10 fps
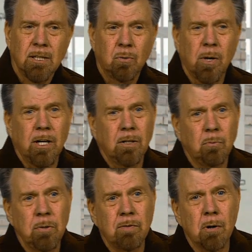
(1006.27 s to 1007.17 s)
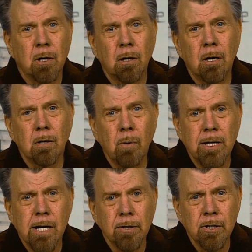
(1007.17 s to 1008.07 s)
Well, we've gone a long way
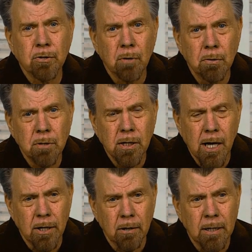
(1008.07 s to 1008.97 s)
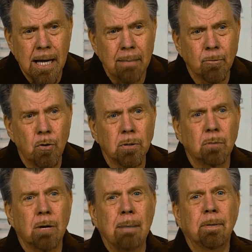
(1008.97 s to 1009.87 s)
down this road together, and I'm going to
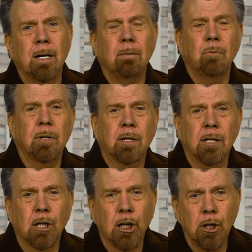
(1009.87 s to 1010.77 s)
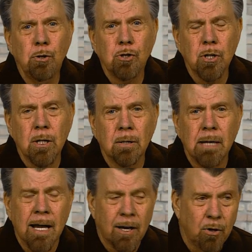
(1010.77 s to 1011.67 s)
wrap it up with a conclusion that
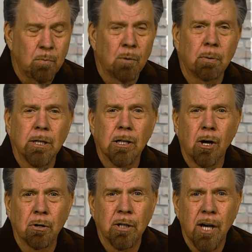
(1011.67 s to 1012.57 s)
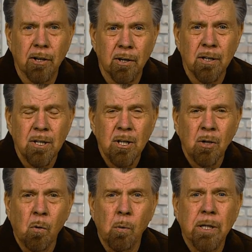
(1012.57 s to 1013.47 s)
I hope will bring it all together
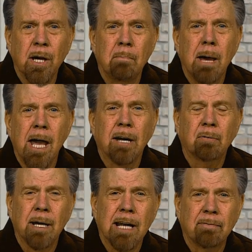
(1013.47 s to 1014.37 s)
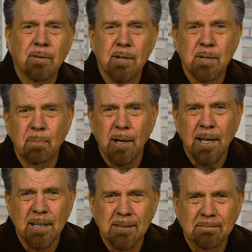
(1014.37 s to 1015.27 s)
when we come back right after this break.